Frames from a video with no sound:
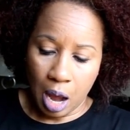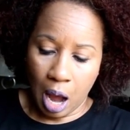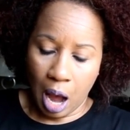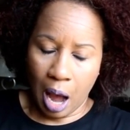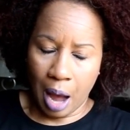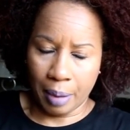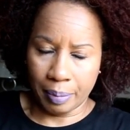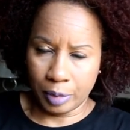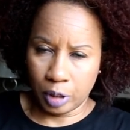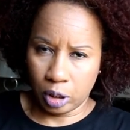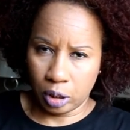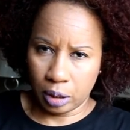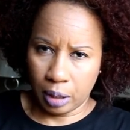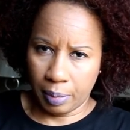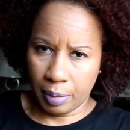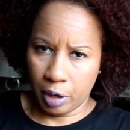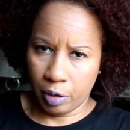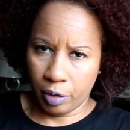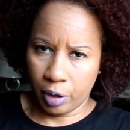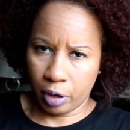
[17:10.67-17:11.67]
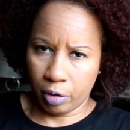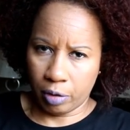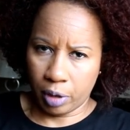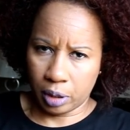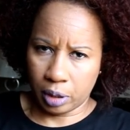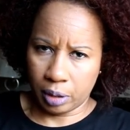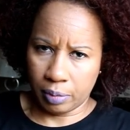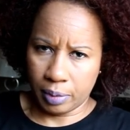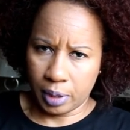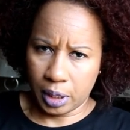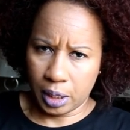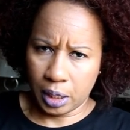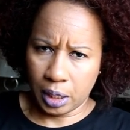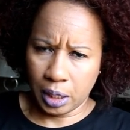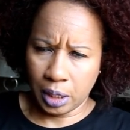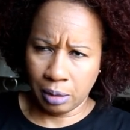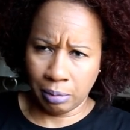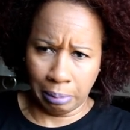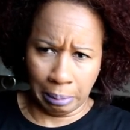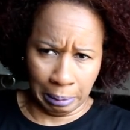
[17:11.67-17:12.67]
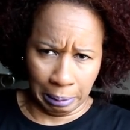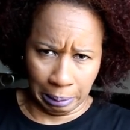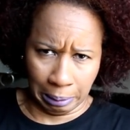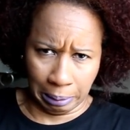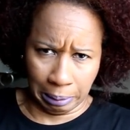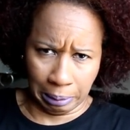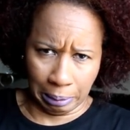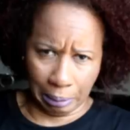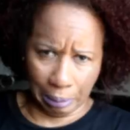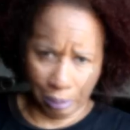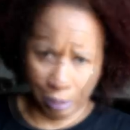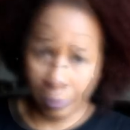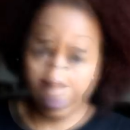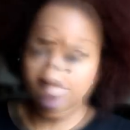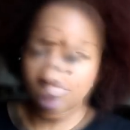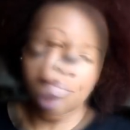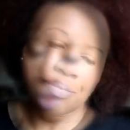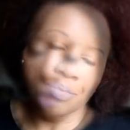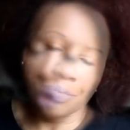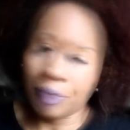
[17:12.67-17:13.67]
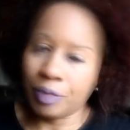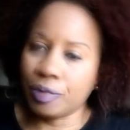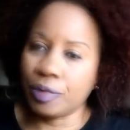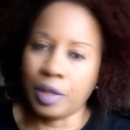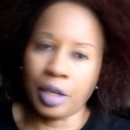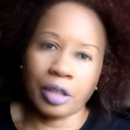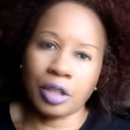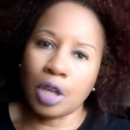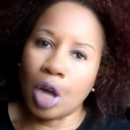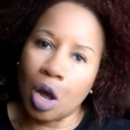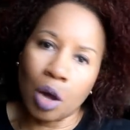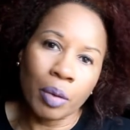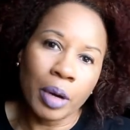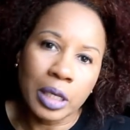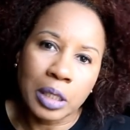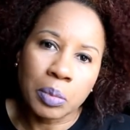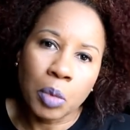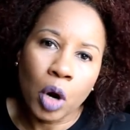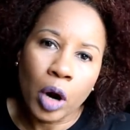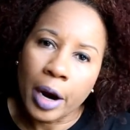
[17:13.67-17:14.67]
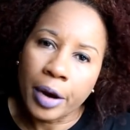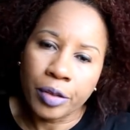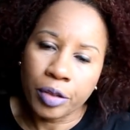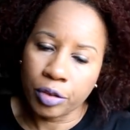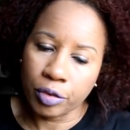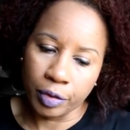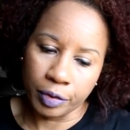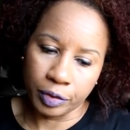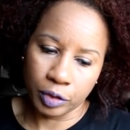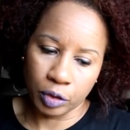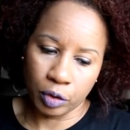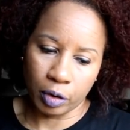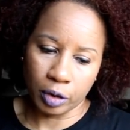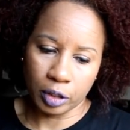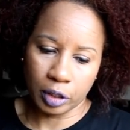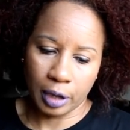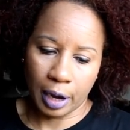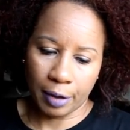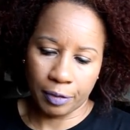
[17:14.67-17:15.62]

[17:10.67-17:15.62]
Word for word: um, semi-regrettably but you're watching there's always more at thrift stores so